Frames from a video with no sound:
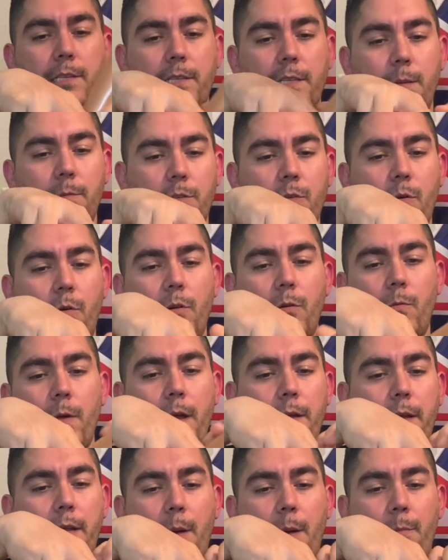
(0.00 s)
I'm just going
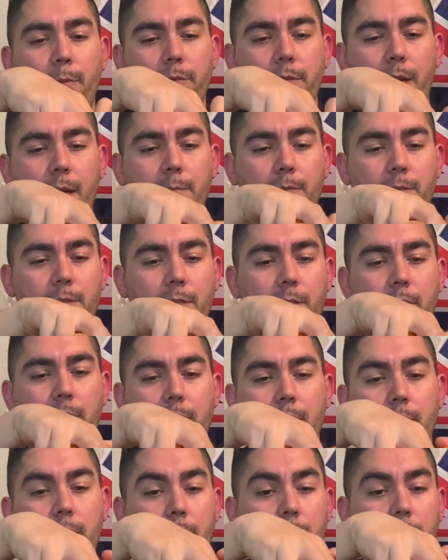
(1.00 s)
around a couple times.
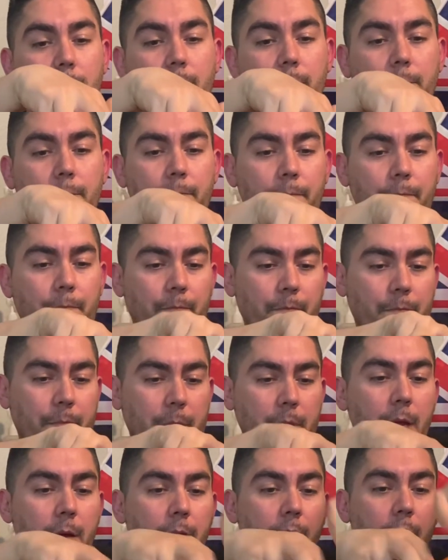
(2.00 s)

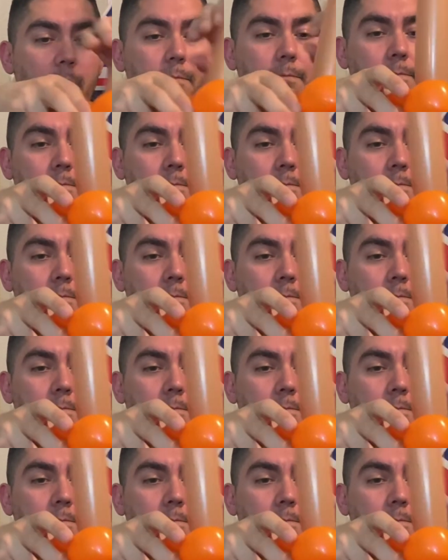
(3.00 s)
There we go,